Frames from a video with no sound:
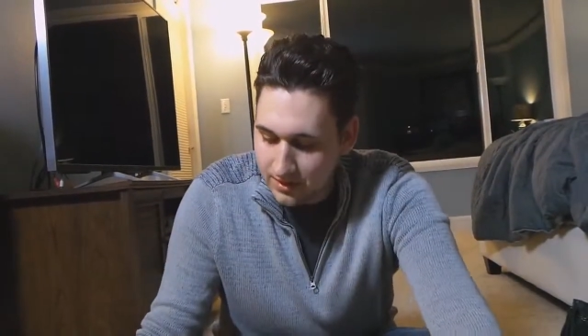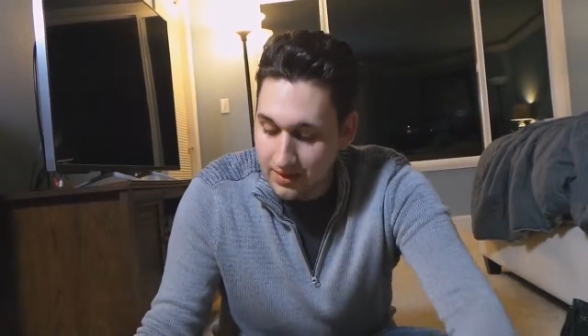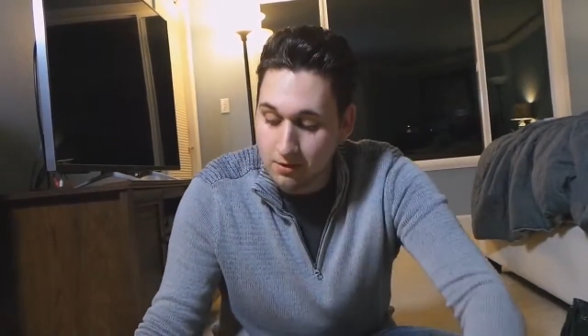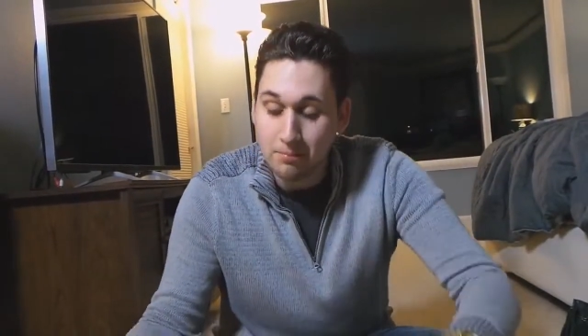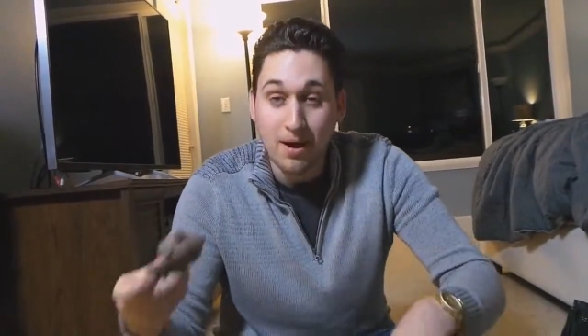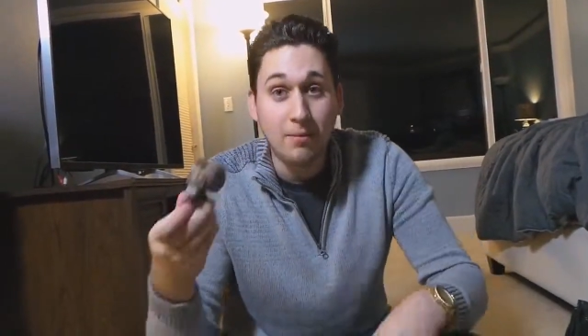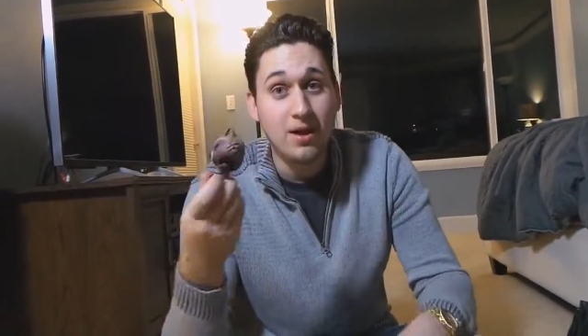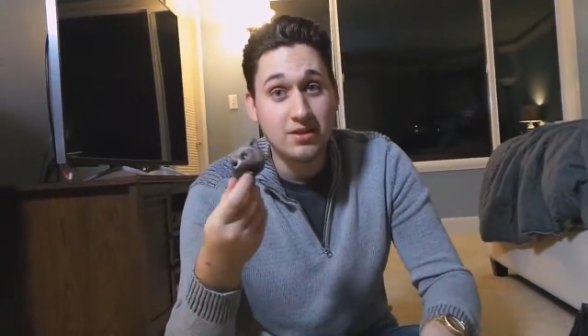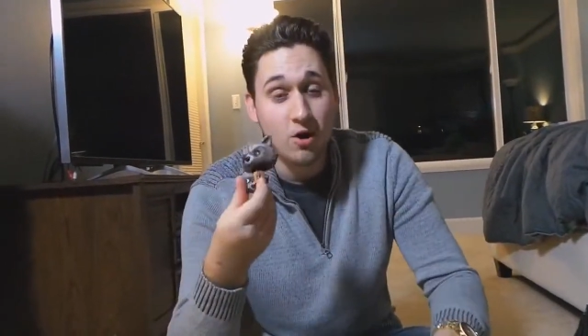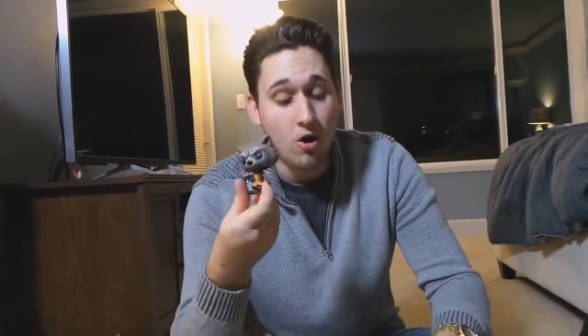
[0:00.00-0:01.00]
They're
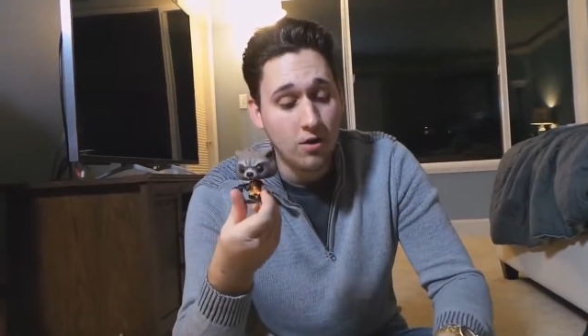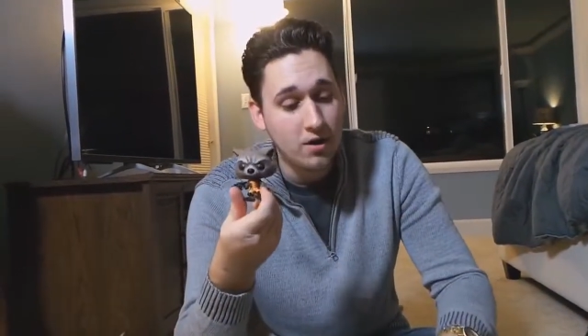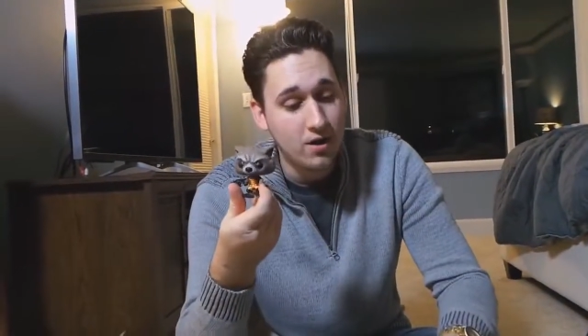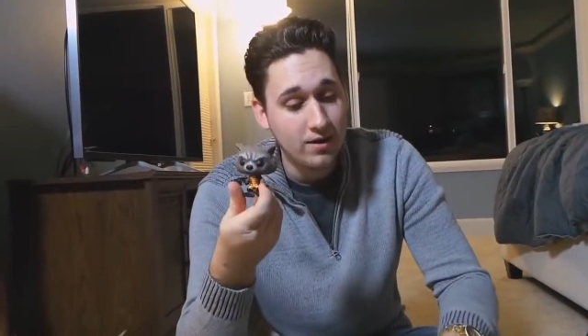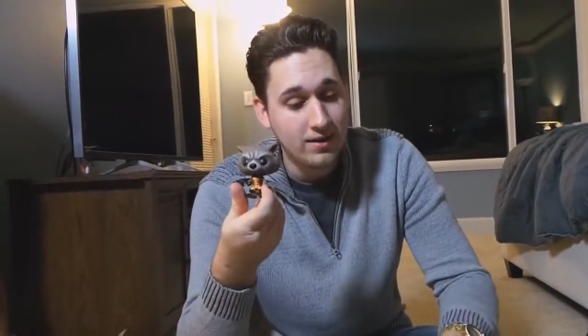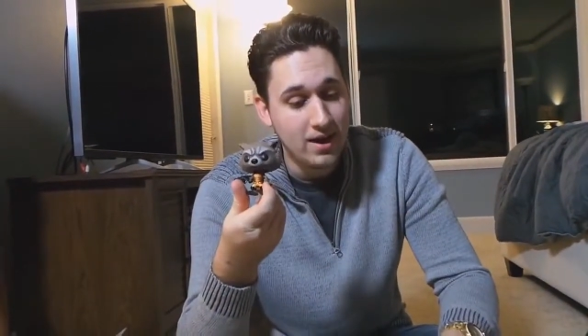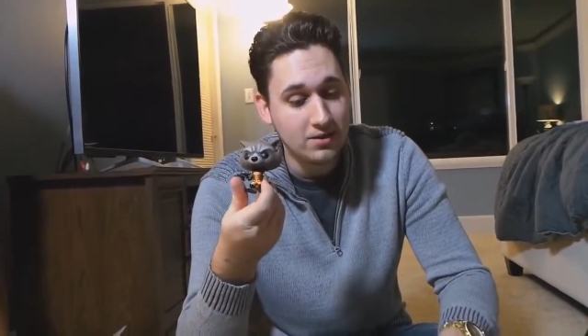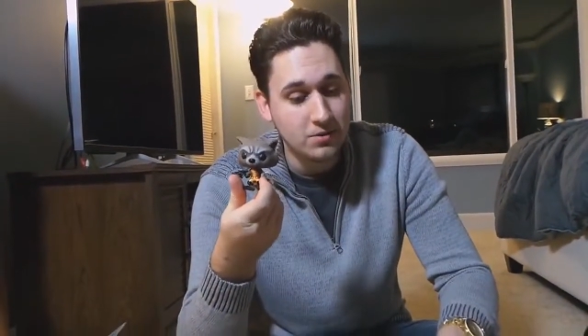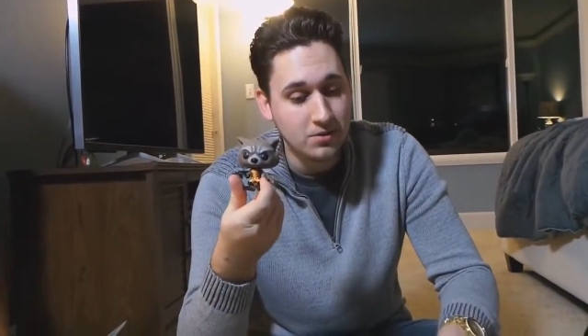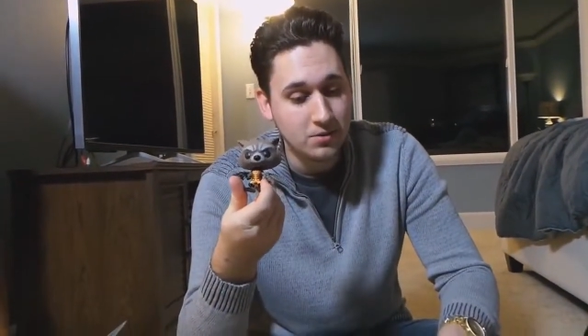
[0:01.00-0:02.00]
bobbleheads. All the Guardians of the
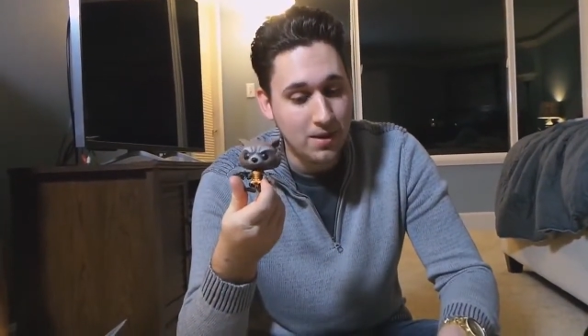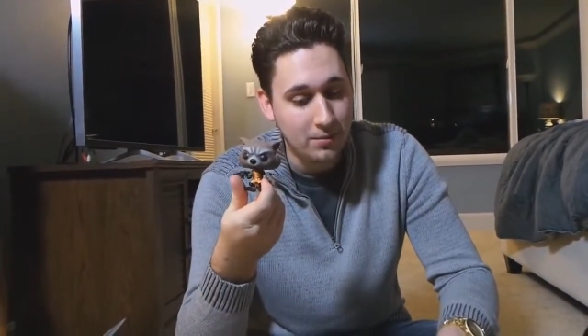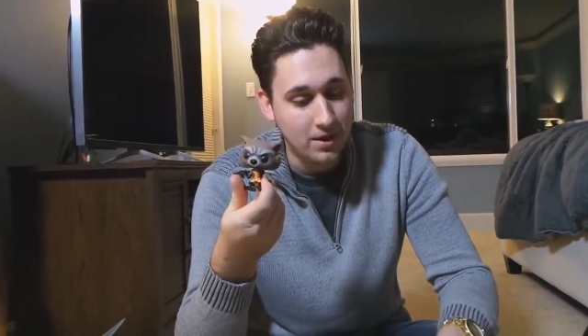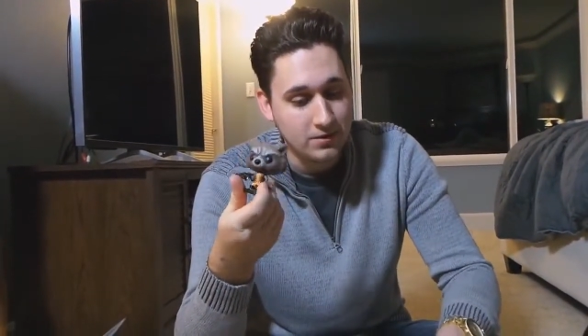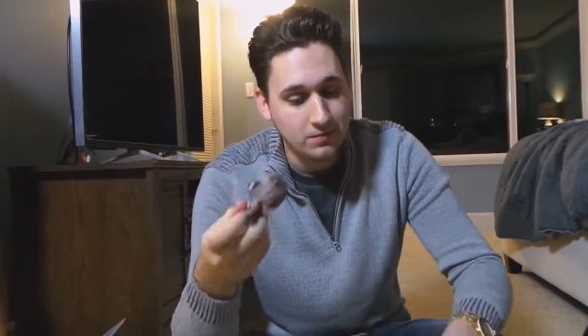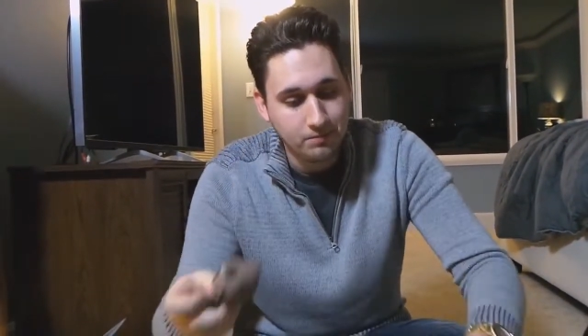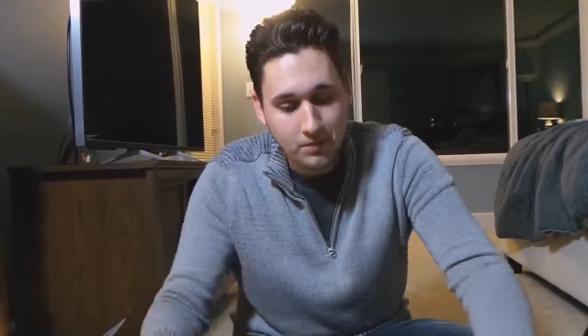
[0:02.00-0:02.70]
Galaxy ones are bobbleheads.